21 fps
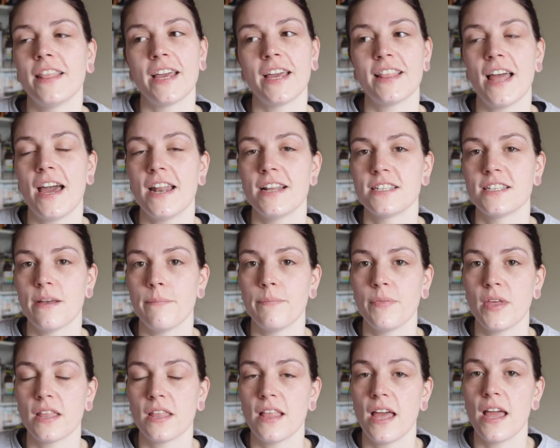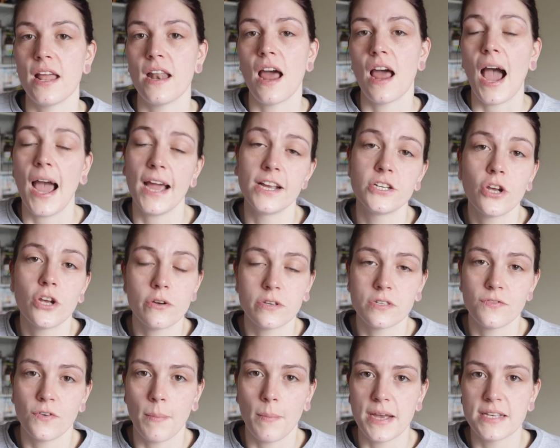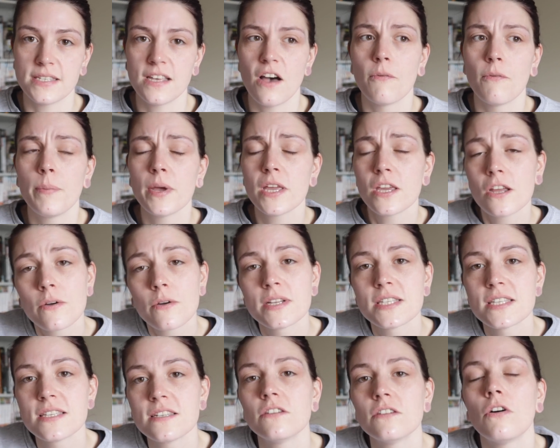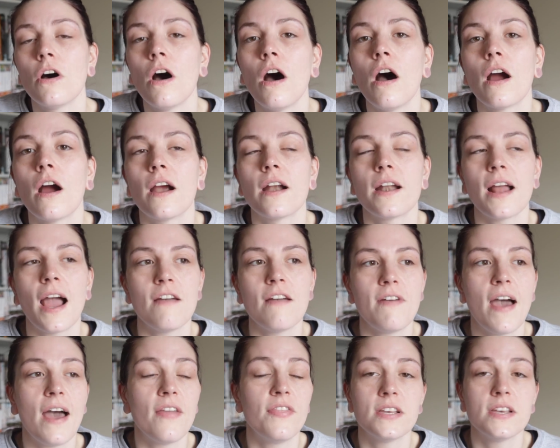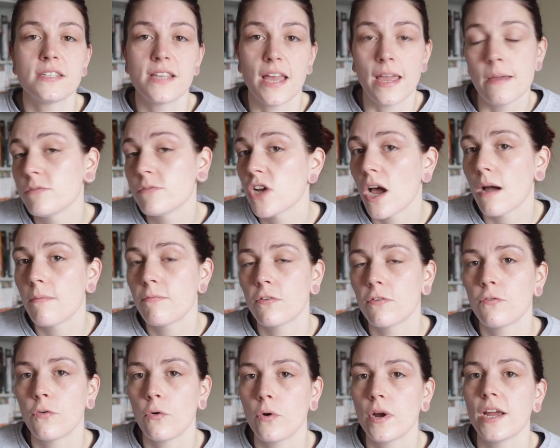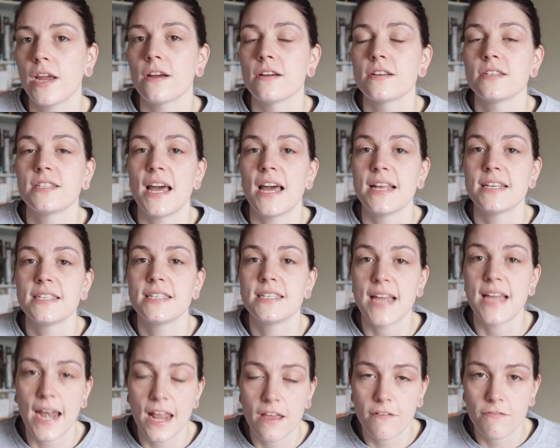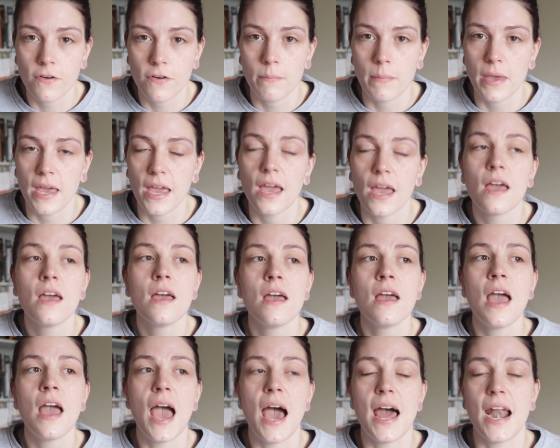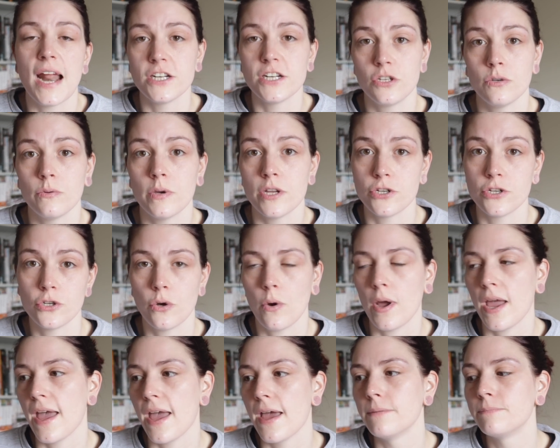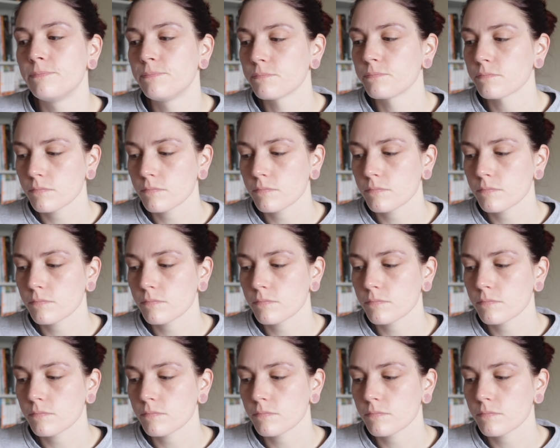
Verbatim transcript: Like, that is something that I chose for myself, but you know, it's still hard. I've had the same job for four years that is steady for me, and I do enjoy it.